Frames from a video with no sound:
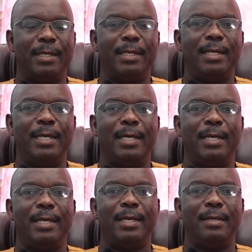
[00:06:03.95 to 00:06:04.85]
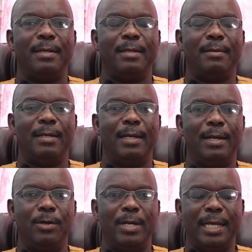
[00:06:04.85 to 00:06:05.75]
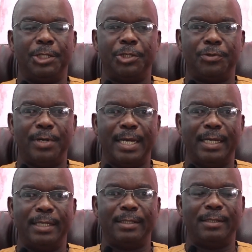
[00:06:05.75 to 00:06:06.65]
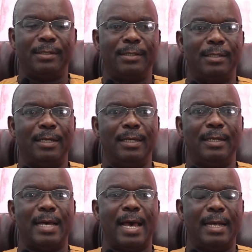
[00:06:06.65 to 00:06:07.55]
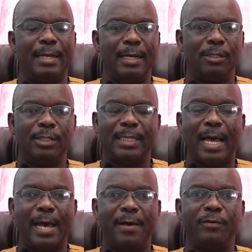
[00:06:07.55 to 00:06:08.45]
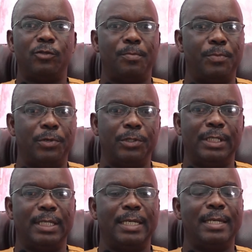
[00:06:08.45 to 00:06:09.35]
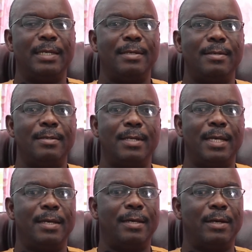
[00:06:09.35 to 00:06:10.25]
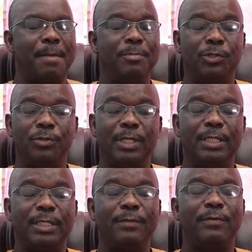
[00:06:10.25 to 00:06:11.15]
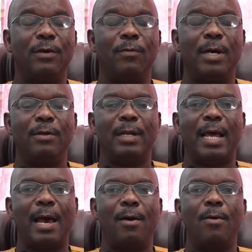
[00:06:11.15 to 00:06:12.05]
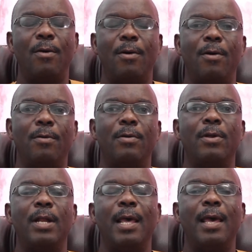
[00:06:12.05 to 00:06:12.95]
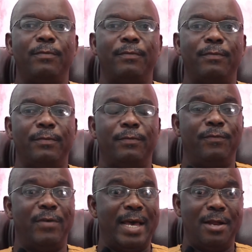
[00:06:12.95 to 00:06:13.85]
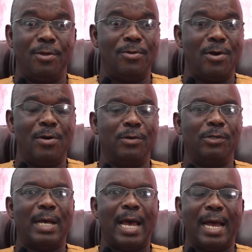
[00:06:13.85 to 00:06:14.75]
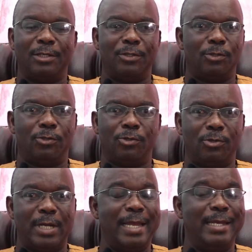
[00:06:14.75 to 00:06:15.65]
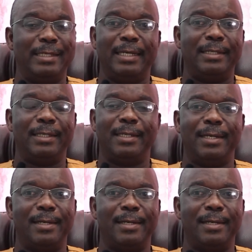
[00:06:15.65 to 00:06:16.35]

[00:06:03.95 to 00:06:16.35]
The lecturers, the other staff supporting, the administrative and whatnot are all very young, energetic,